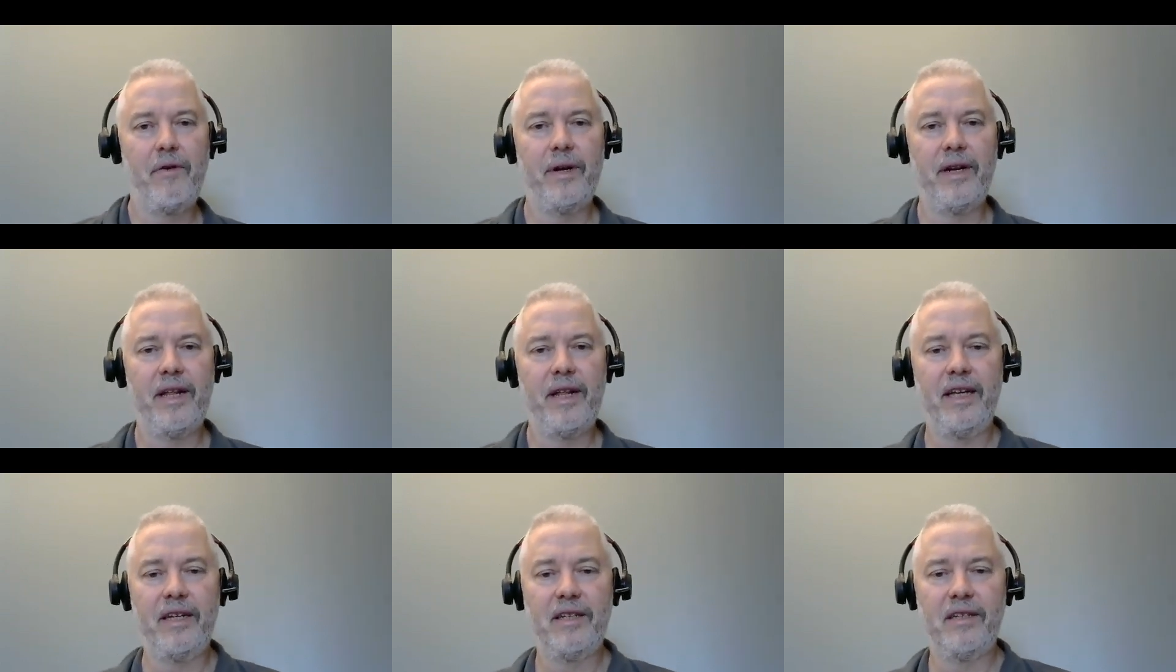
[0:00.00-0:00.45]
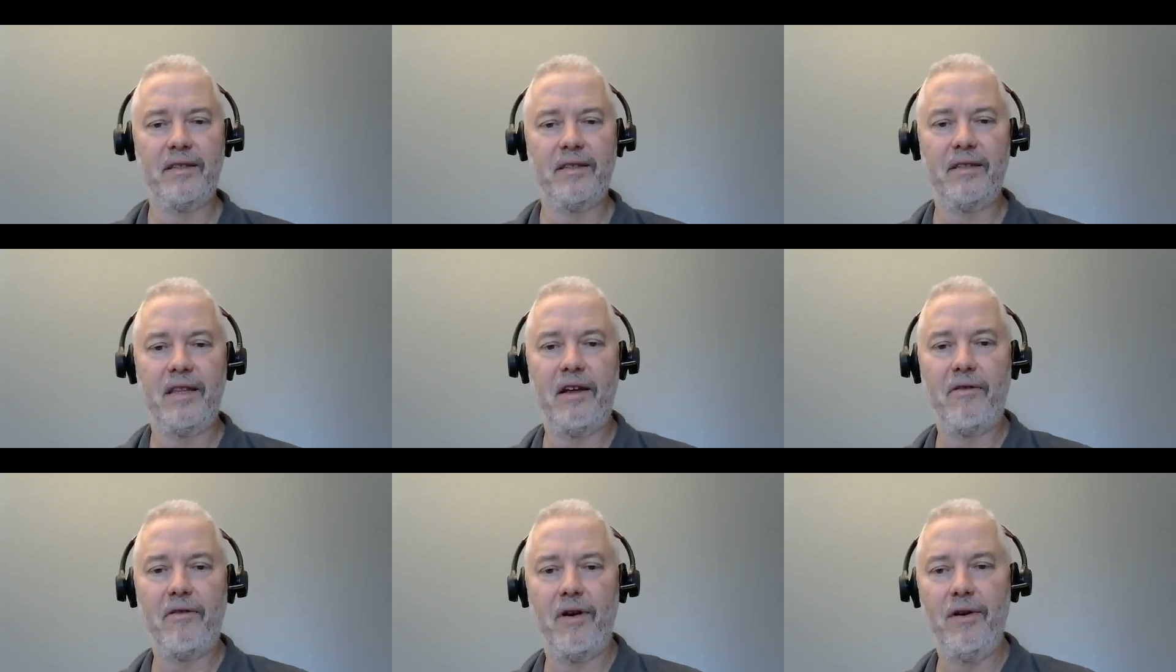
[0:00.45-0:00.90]
And everyone
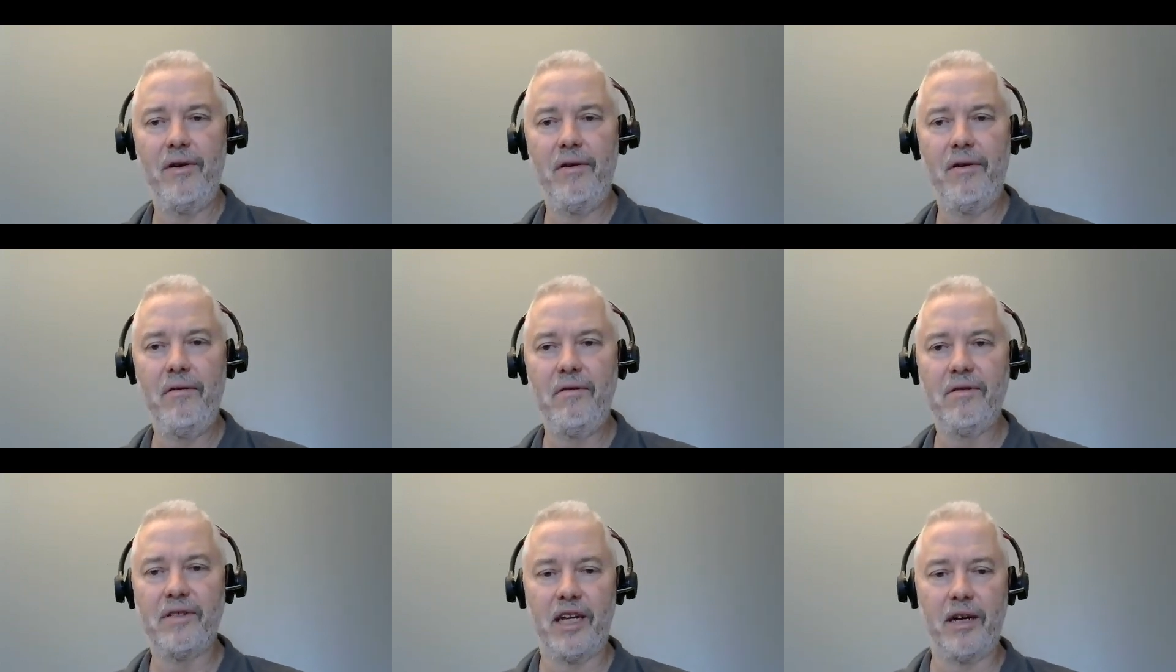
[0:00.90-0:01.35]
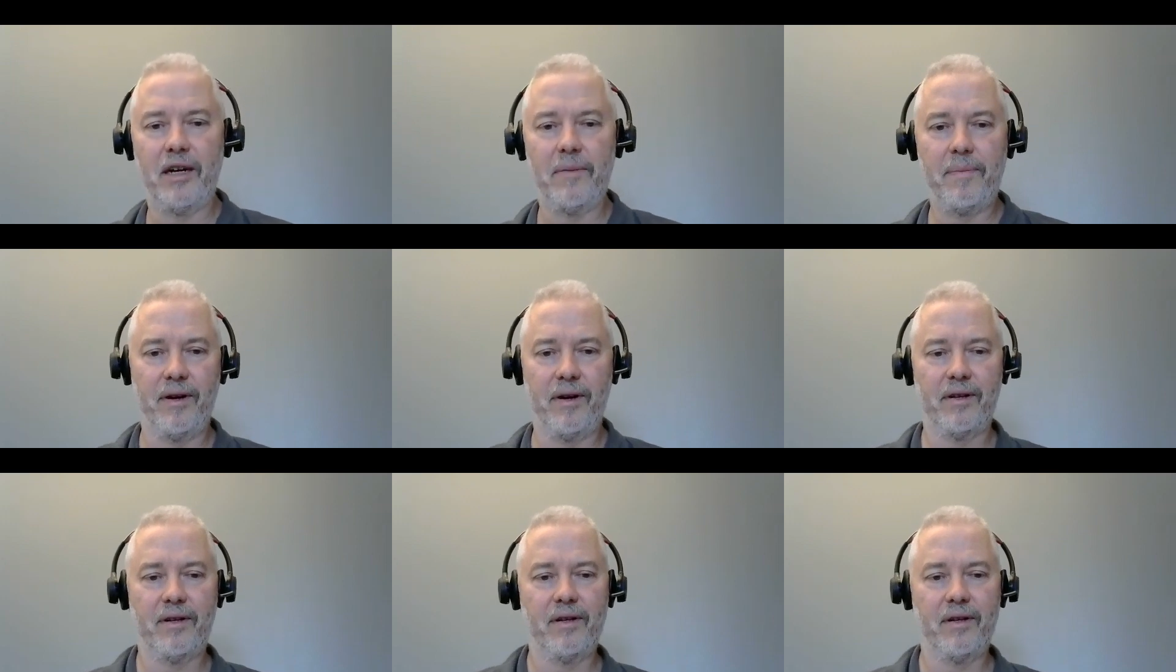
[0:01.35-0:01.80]
has their own
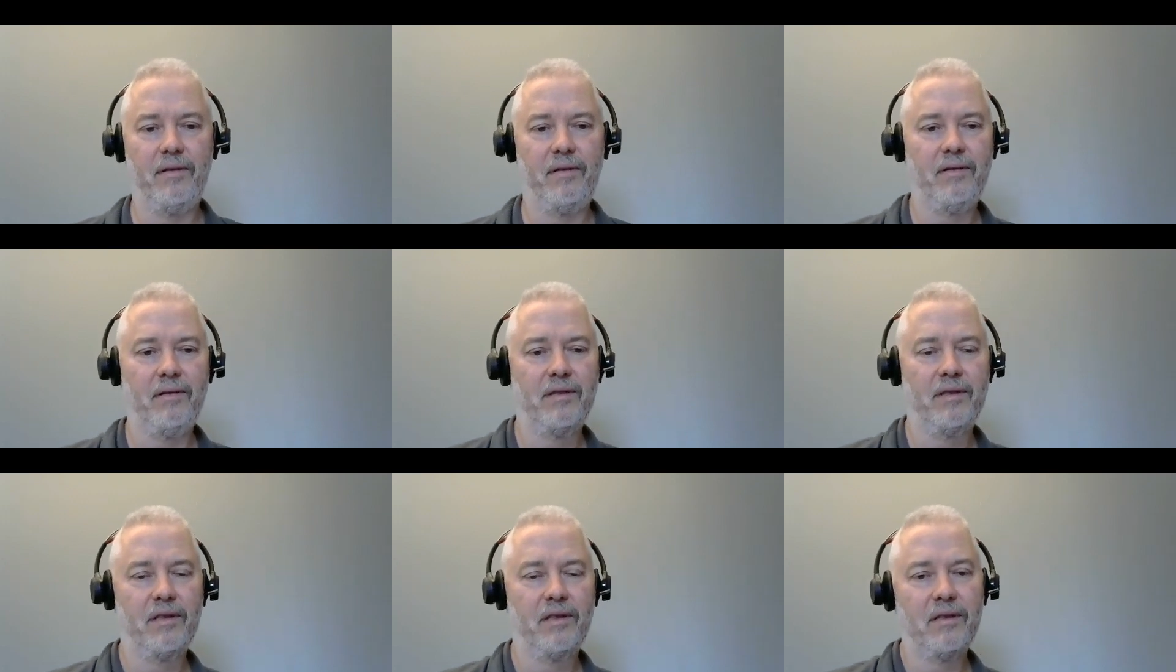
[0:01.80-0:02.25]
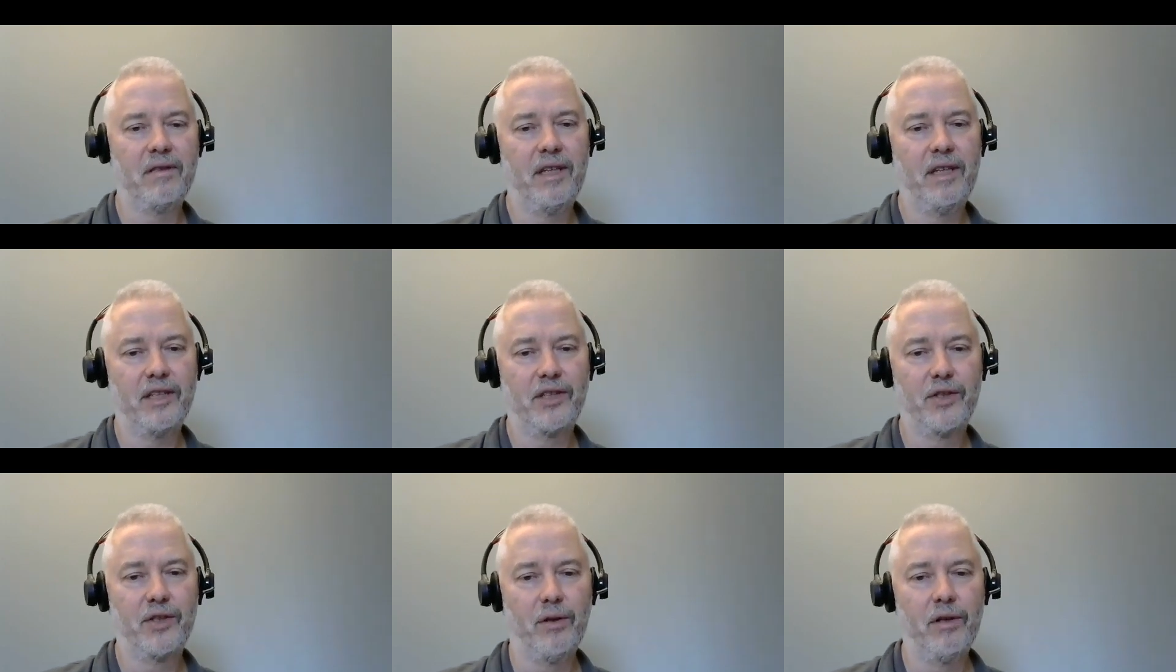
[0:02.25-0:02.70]
set of protocols.
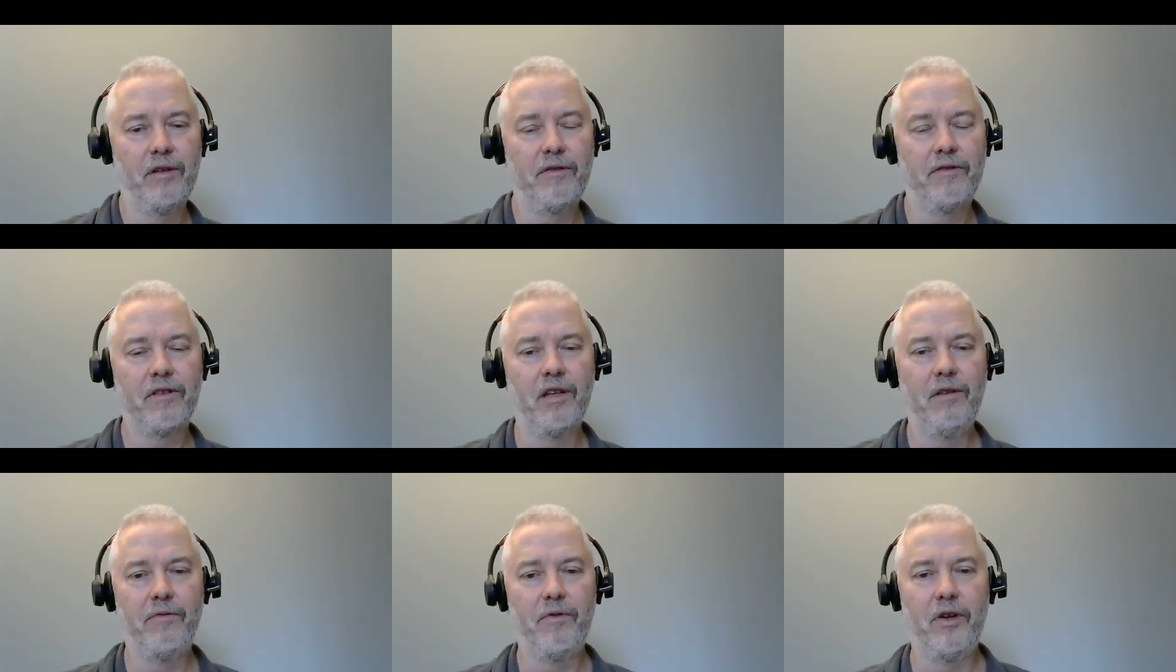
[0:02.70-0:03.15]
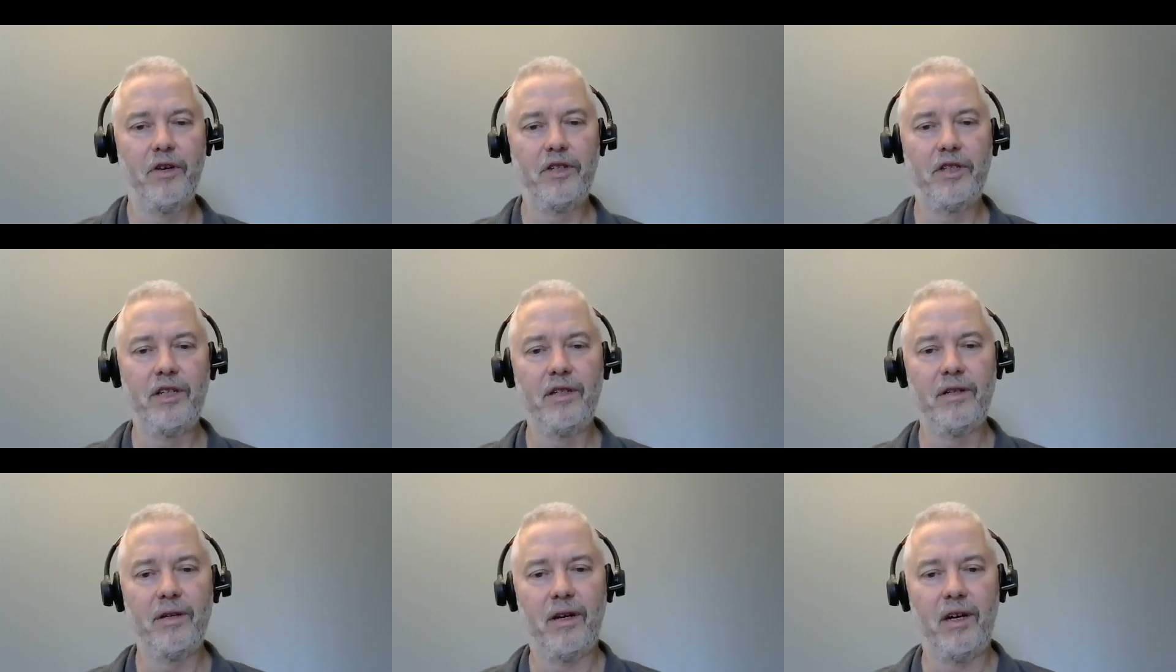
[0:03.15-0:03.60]
They're sort of
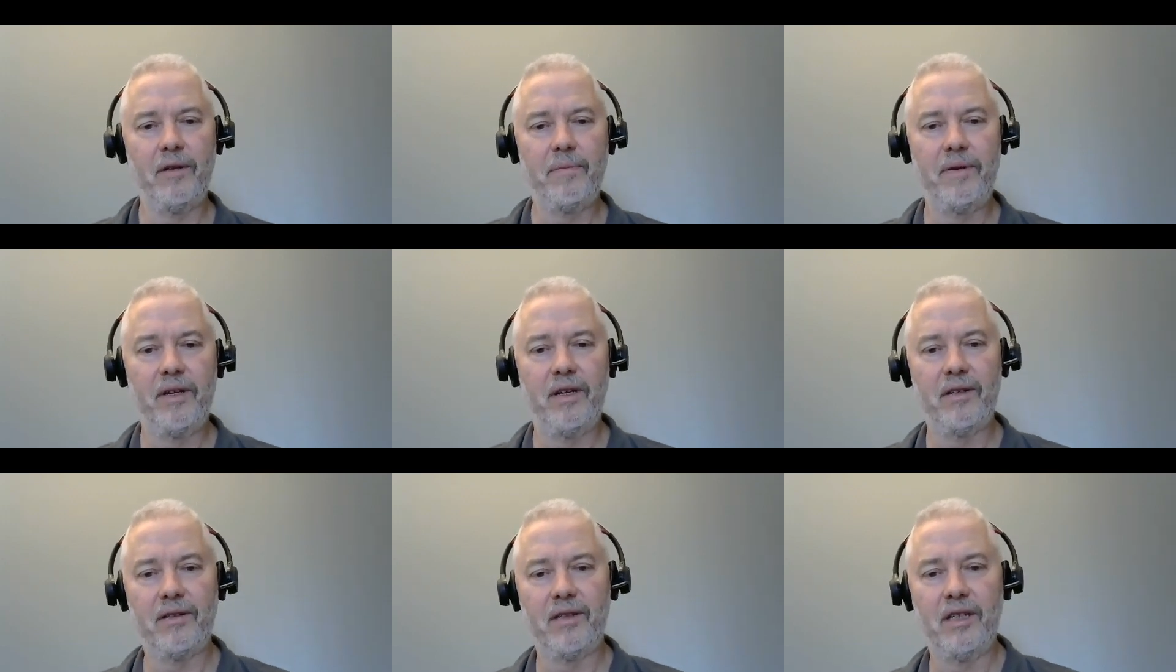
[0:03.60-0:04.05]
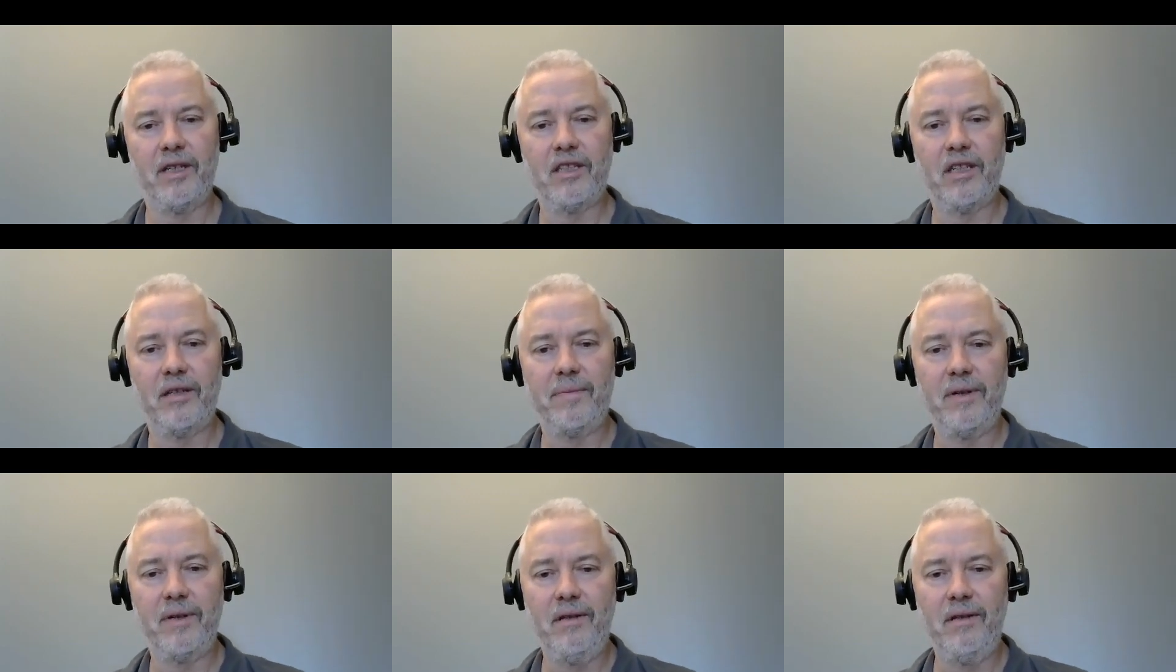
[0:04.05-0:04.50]
converging to I P and
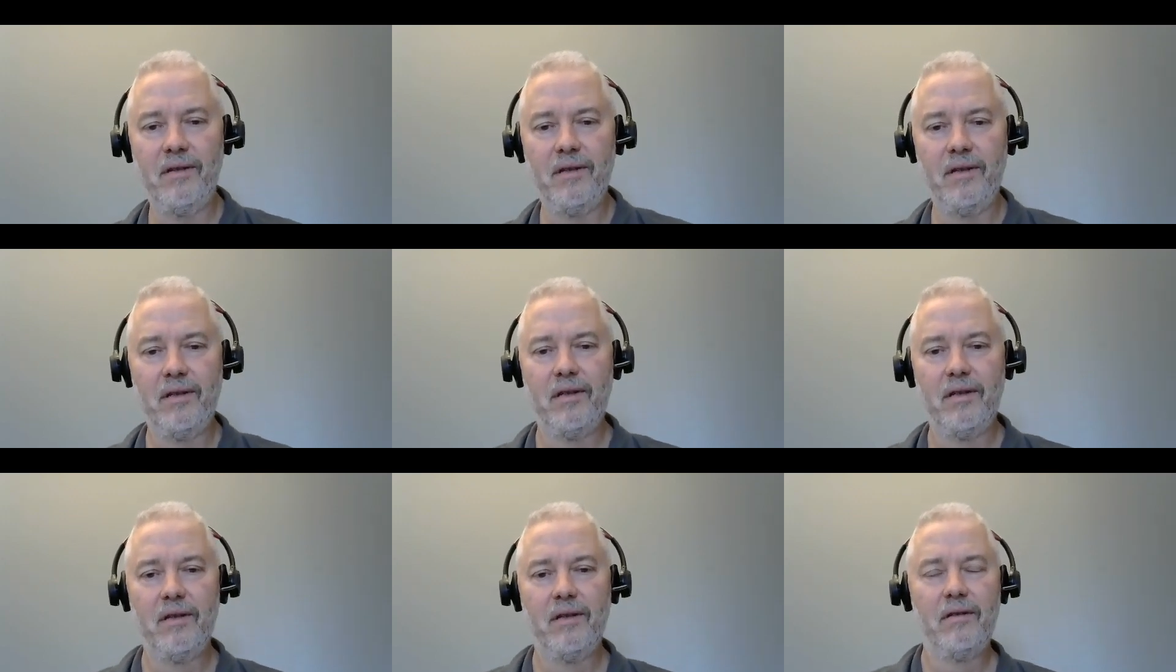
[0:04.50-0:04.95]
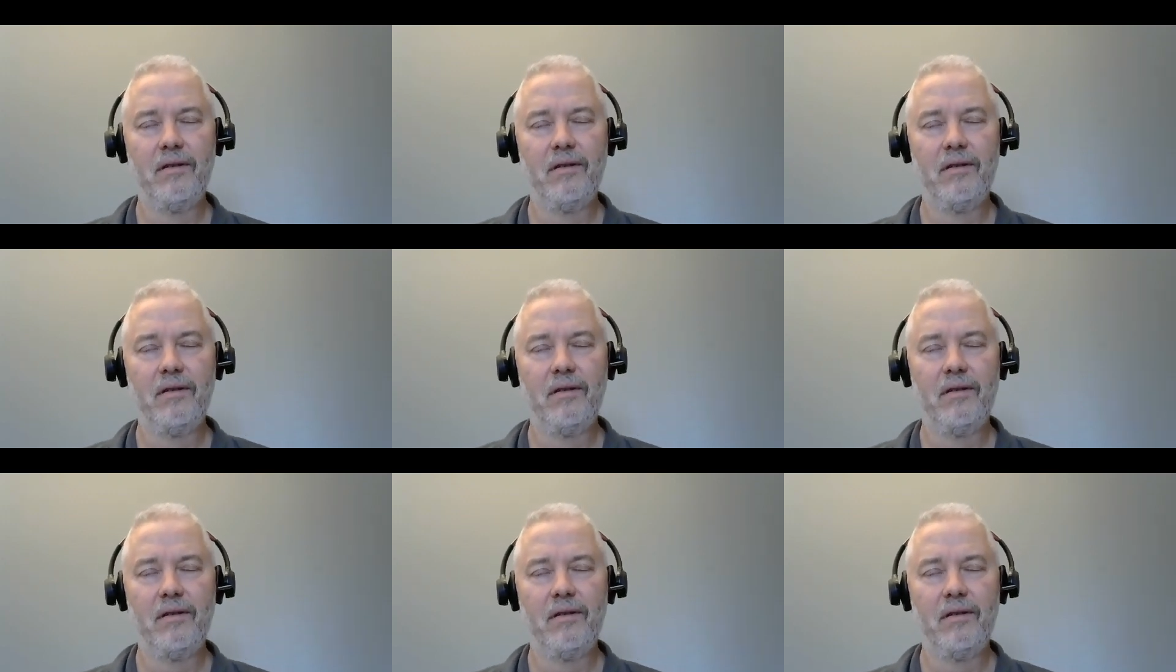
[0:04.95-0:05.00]
T C P.